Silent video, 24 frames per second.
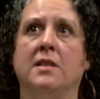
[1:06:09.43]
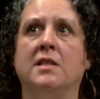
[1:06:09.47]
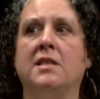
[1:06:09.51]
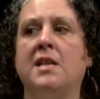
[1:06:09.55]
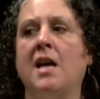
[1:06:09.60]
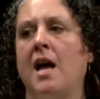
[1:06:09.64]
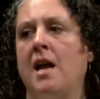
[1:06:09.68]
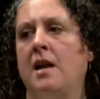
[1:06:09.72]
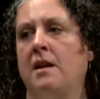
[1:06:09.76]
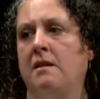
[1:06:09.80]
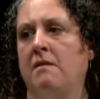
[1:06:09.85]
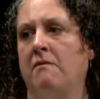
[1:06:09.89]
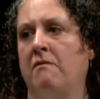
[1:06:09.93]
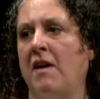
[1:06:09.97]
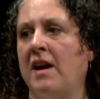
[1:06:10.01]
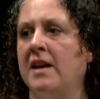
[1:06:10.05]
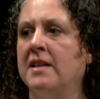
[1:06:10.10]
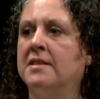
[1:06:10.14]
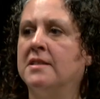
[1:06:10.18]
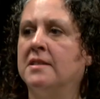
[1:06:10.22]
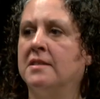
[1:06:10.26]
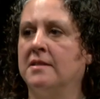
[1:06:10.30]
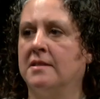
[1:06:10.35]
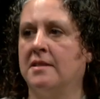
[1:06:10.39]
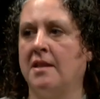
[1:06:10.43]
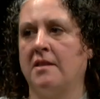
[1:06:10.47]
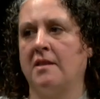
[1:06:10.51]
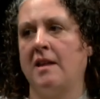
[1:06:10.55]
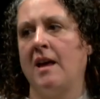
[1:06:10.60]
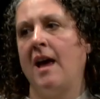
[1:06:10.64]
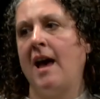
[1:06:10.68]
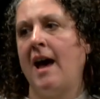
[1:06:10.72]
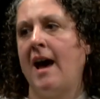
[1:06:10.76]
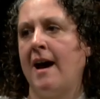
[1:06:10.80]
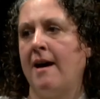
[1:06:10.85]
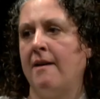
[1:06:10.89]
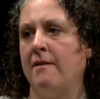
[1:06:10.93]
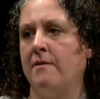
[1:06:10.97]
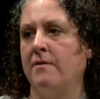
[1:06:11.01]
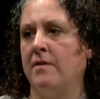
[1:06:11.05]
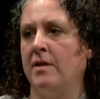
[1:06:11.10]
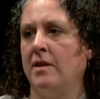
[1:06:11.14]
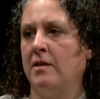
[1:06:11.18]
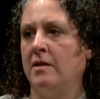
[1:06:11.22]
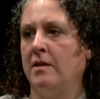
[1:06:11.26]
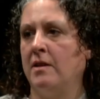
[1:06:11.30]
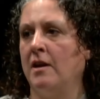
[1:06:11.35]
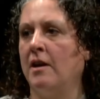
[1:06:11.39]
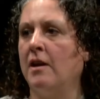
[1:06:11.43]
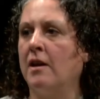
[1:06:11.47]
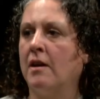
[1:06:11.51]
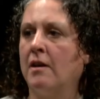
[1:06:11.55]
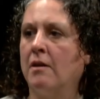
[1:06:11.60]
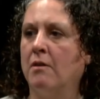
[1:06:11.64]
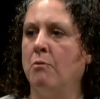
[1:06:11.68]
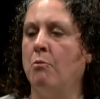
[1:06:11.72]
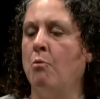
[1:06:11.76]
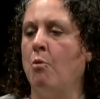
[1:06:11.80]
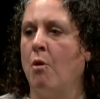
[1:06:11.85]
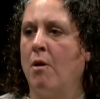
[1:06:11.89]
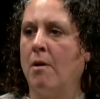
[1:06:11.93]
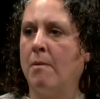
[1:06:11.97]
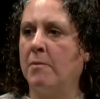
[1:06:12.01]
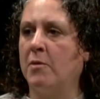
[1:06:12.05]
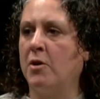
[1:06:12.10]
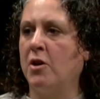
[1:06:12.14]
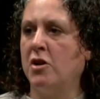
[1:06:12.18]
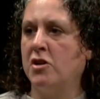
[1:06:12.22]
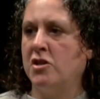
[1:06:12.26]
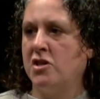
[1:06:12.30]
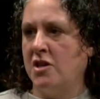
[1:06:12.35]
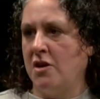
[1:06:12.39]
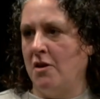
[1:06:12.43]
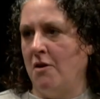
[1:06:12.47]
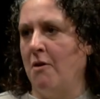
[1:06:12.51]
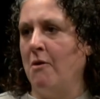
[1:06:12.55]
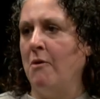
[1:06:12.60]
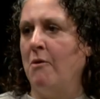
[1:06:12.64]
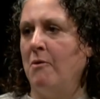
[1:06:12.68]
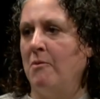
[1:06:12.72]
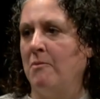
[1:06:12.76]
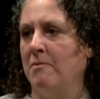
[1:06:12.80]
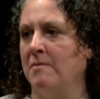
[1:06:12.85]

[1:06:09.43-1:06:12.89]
10 devices that they have in their warm, cushy home.